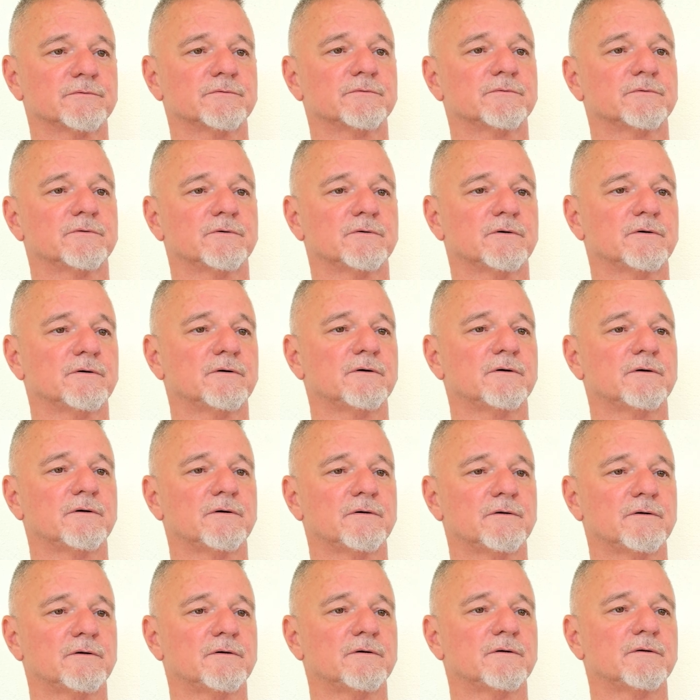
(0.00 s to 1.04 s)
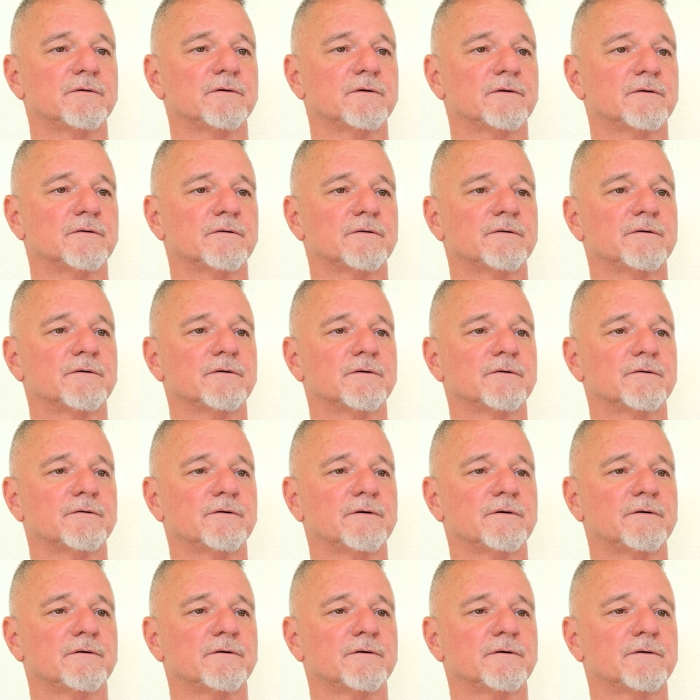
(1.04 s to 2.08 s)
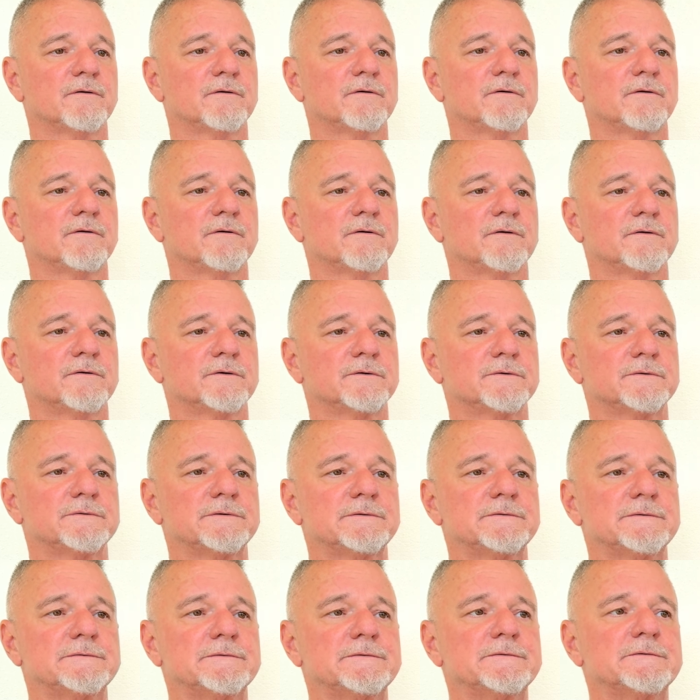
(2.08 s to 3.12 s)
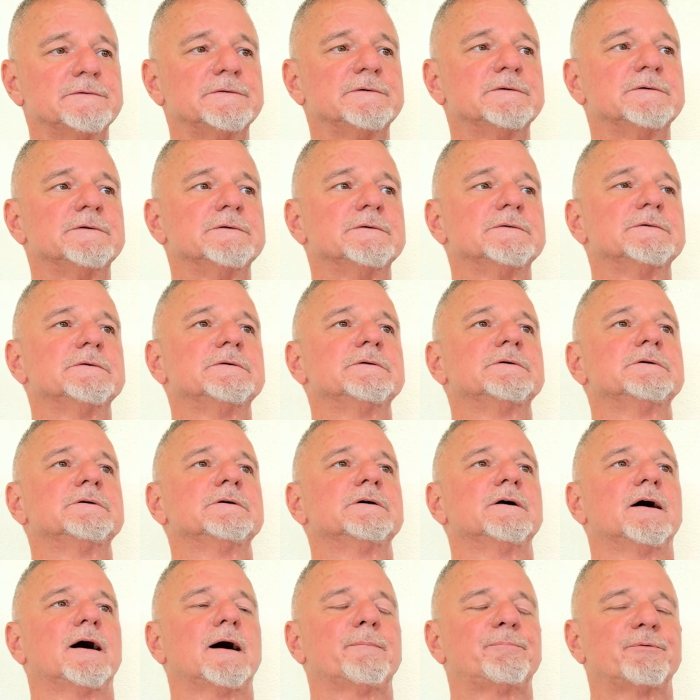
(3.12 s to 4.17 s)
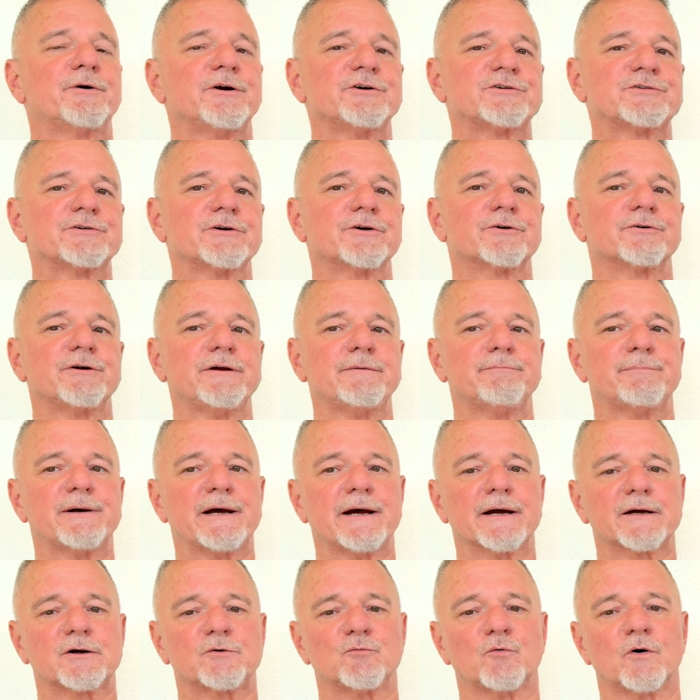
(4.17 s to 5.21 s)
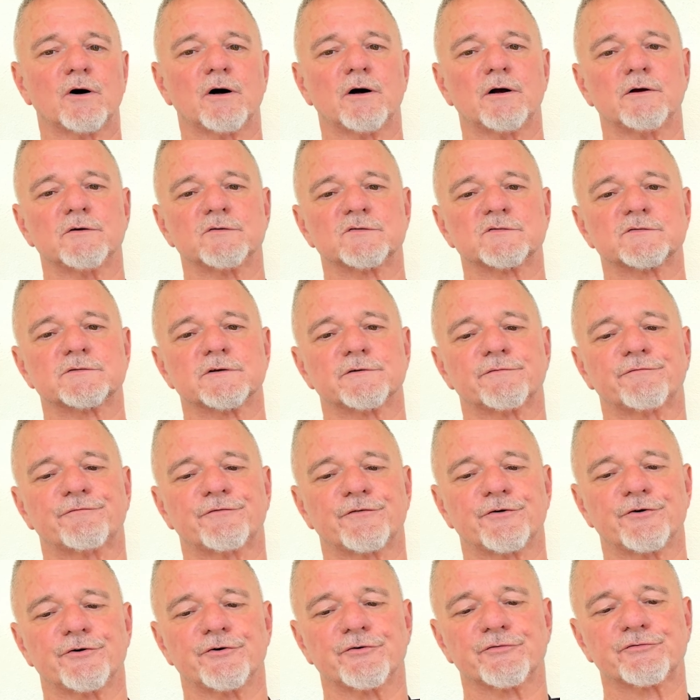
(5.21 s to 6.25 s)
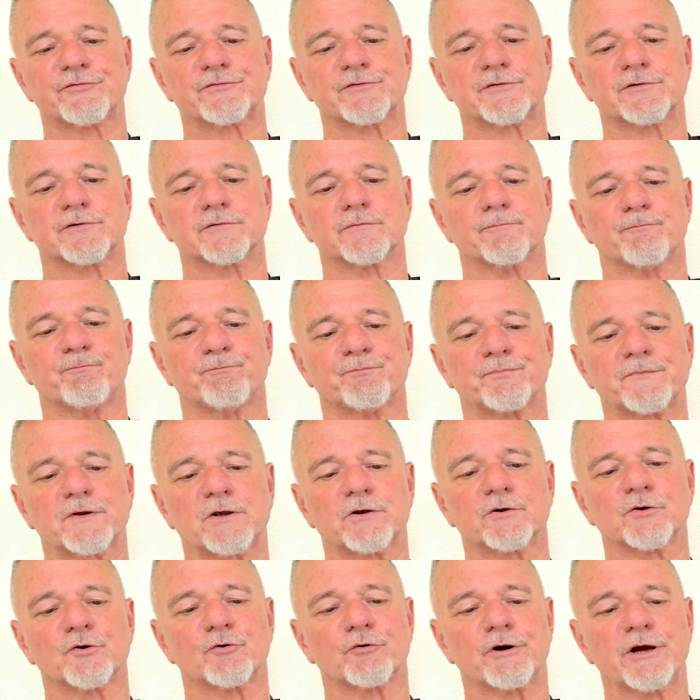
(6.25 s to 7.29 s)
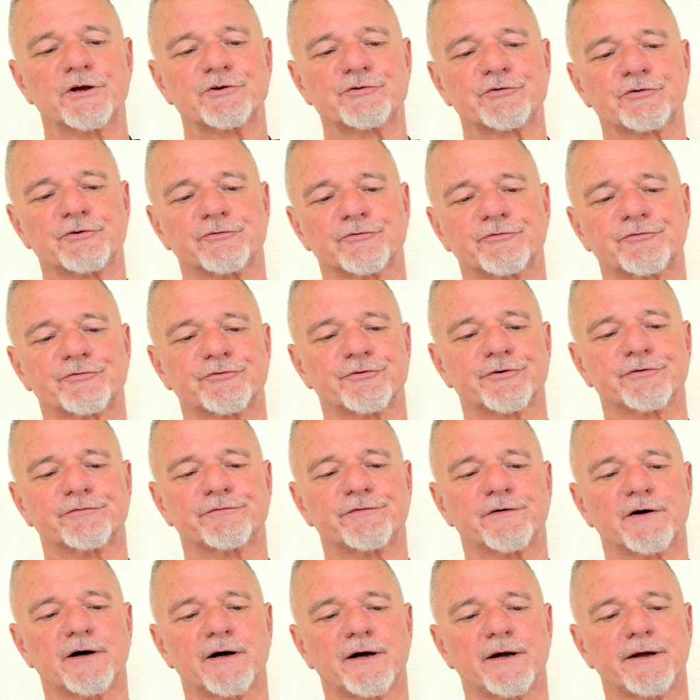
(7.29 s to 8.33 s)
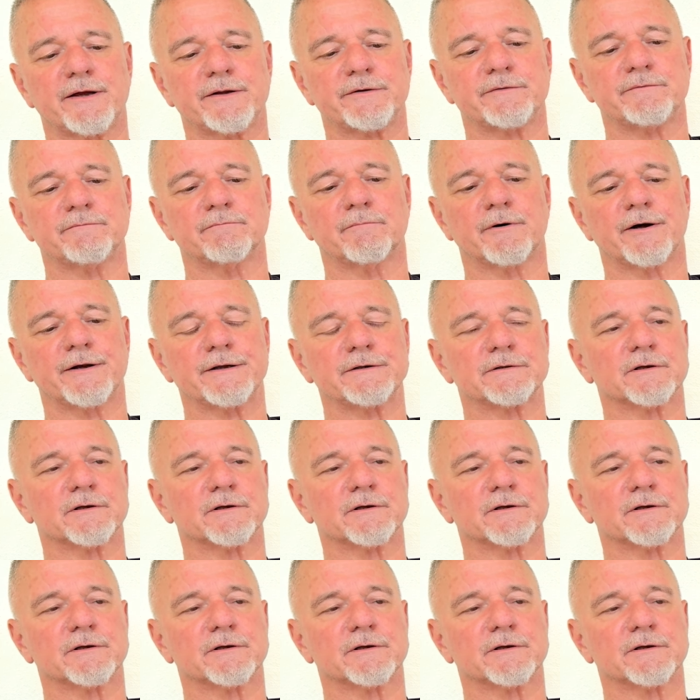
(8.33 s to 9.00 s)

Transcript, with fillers: tell me a little bit about Operation Greenback. What was that all about? Operation Greenback was the first congressional certified money